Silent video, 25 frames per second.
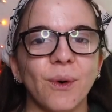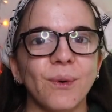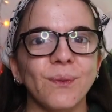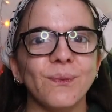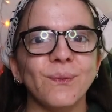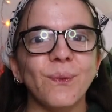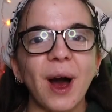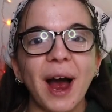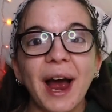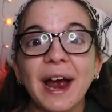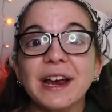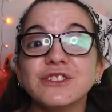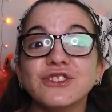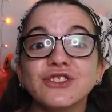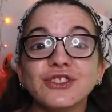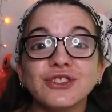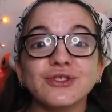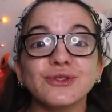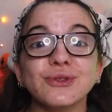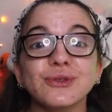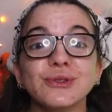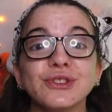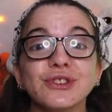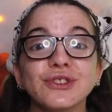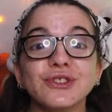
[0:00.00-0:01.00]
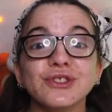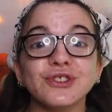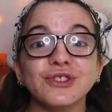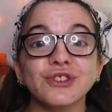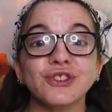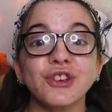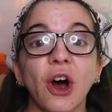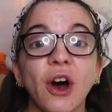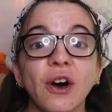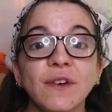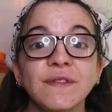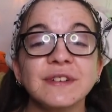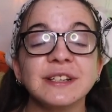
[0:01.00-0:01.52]
Why choose
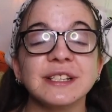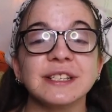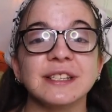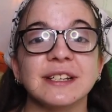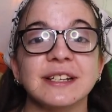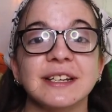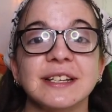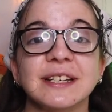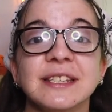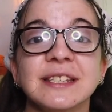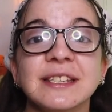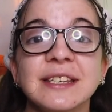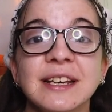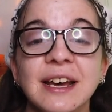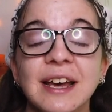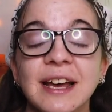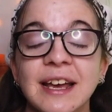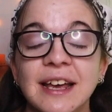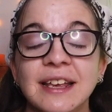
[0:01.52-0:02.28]
solventless?